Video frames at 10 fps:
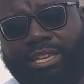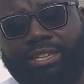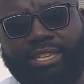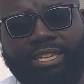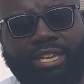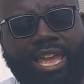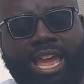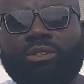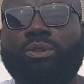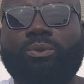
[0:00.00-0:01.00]
the
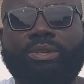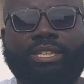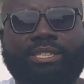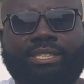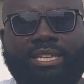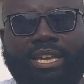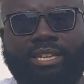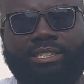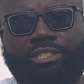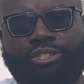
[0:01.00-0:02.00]
annual weeds that
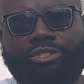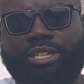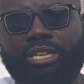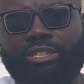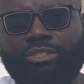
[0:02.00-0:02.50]
sugar can